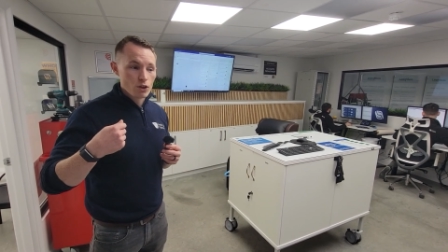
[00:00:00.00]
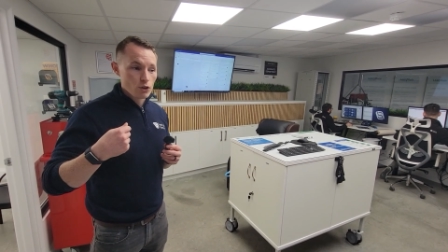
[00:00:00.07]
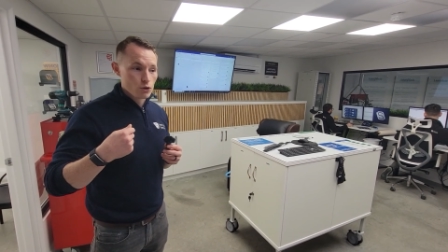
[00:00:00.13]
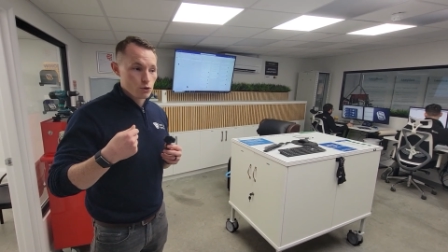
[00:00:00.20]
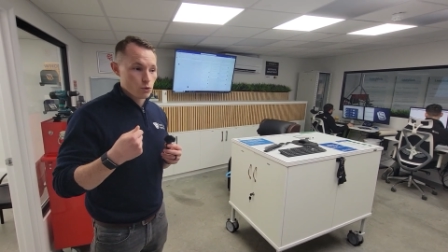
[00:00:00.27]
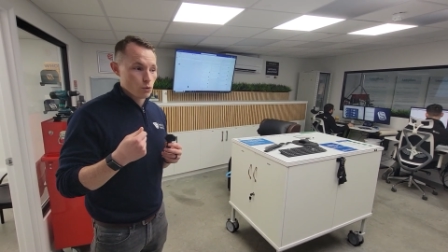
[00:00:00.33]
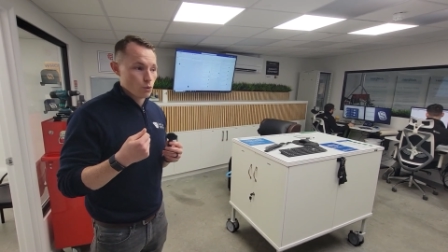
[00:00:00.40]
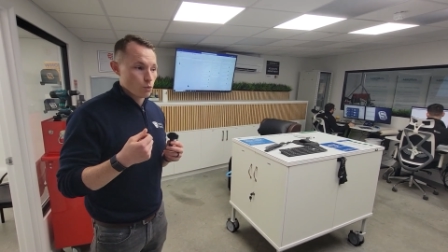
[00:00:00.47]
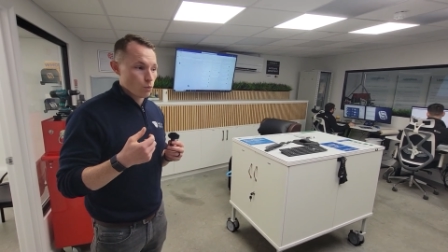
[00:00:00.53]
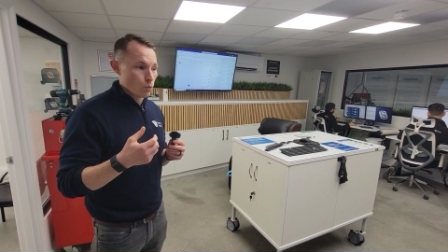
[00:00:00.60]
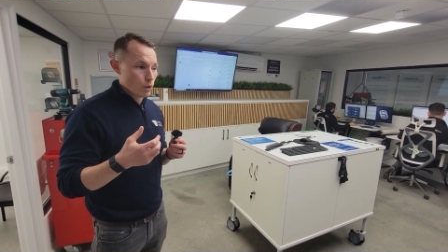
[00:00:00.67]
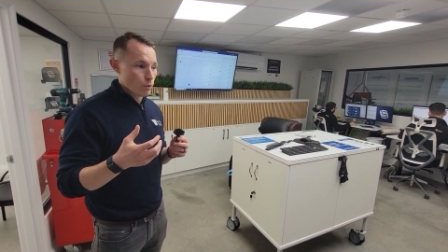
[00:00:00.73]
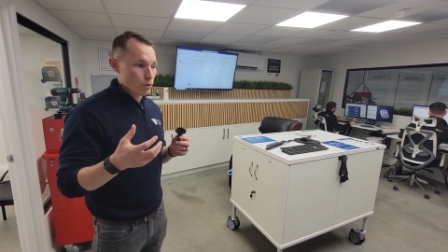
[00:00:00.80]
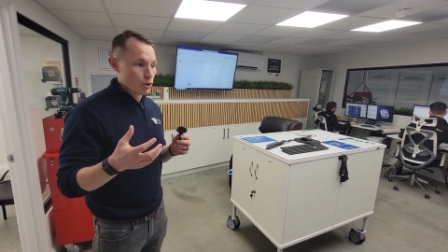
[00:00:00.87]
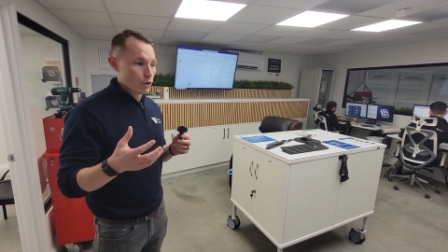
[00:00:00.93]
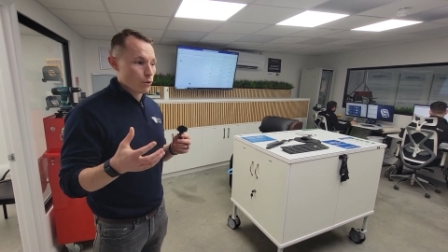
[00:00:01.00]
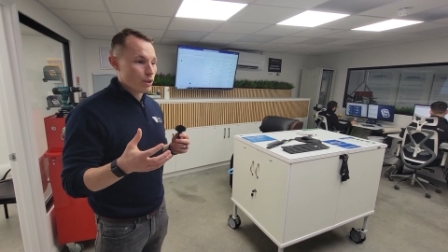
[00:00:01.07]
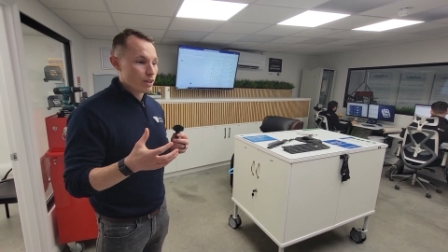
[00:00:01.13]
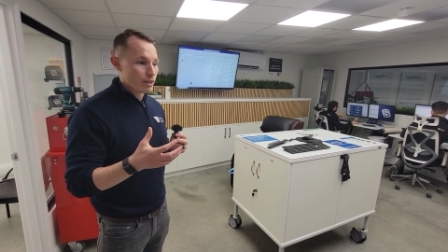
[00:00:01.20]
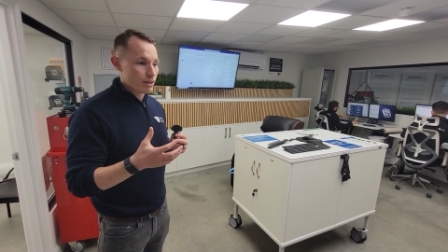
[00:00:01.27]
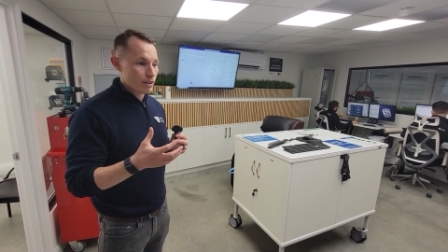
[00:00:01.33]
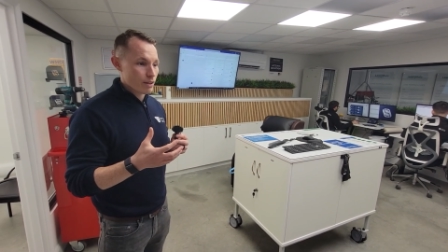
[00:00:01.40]
So we want to
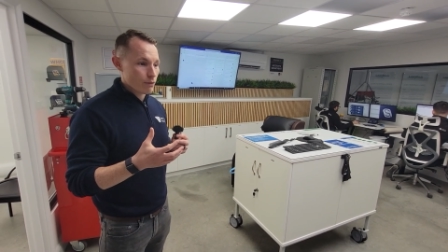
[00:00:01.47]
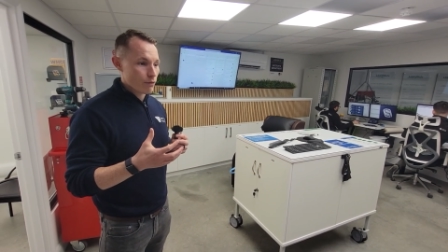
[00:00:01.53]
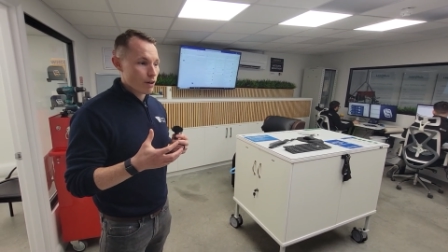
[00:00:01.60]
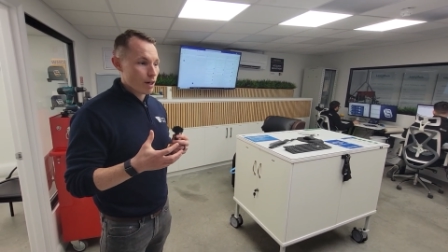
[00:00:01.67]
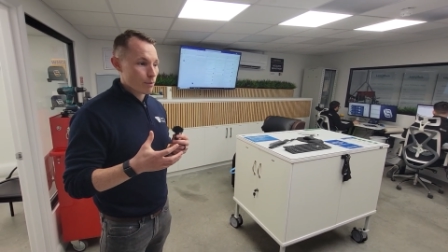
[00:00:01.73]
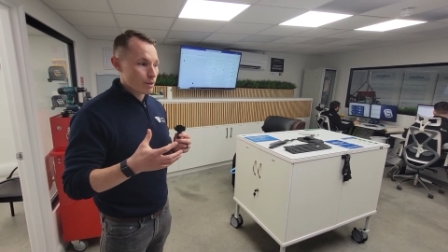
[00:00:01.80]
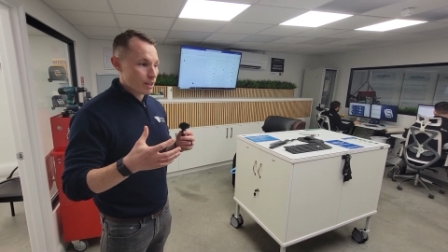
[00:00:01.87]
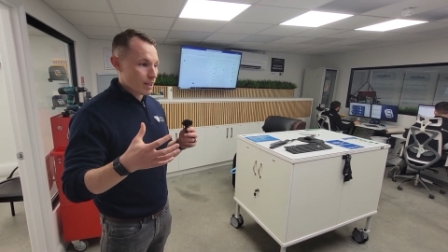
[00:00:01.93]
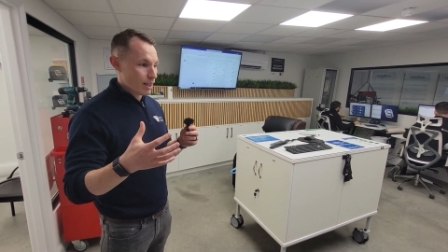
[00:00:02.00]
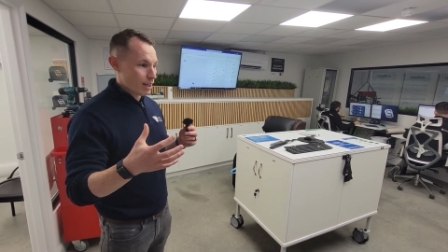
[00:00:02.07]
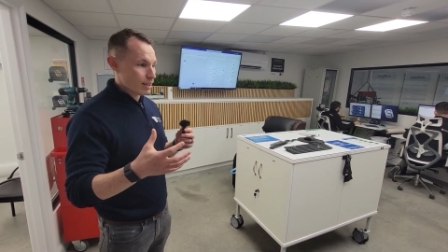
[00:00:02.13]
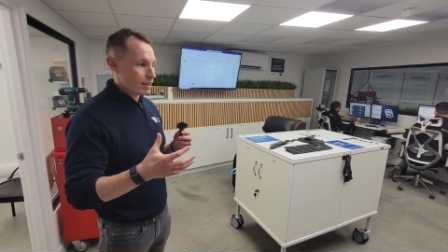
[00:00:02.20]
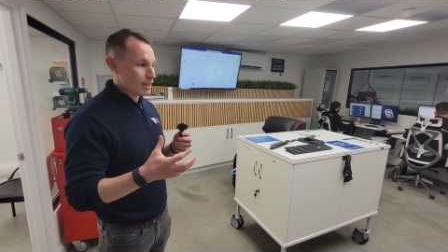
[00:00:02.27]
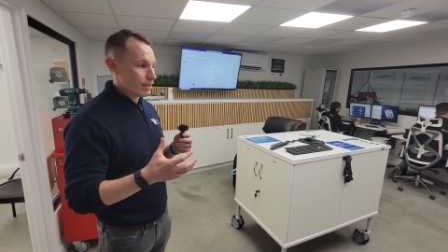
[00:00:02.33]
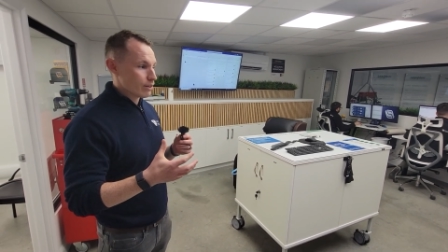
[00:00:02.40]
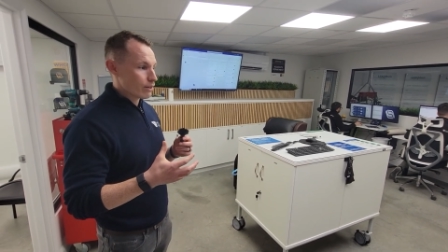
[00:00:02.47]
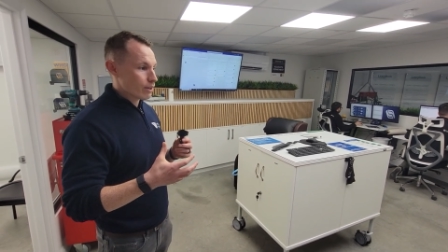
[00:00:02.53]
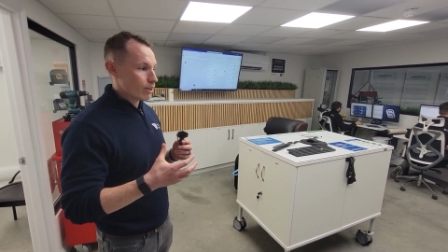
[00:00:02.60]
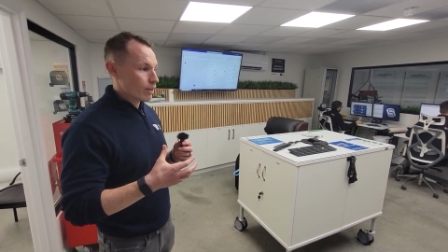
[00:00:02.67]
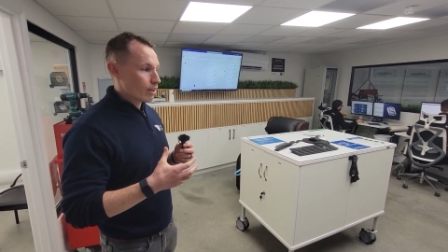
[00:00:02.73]
create the environment in here